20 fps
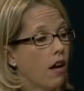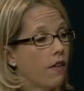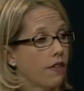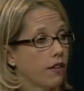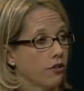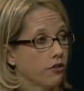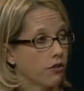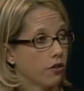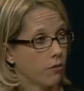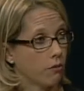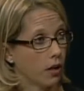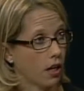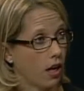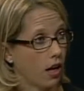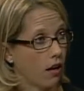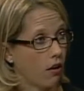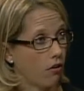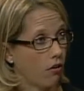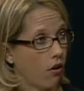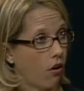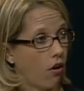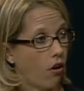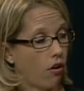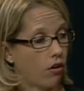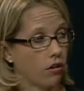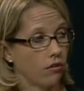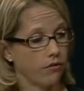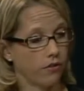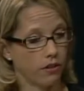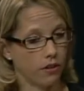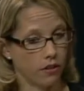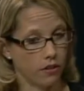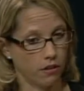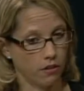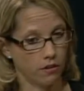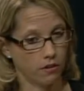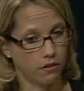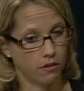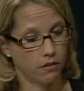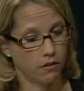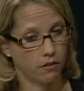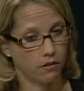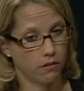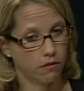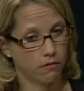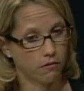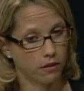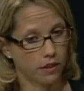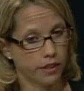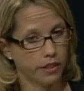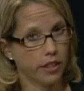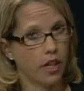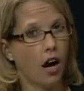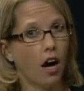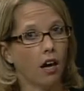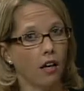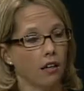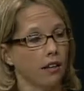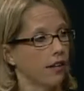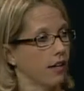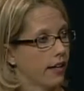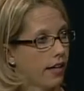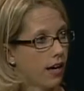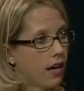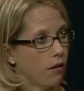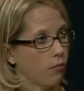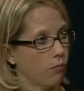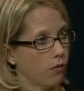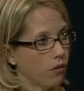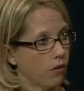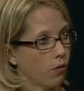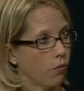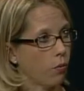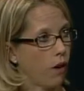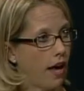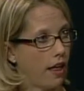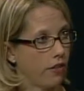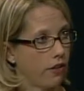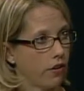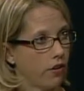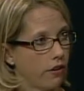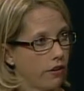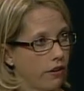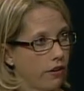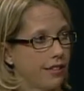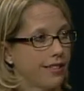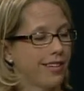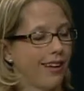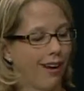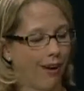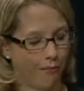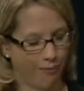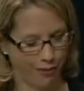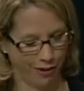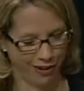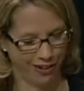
And then trimming out all of the yuck that came all with the of weather the yuck, yes, summer.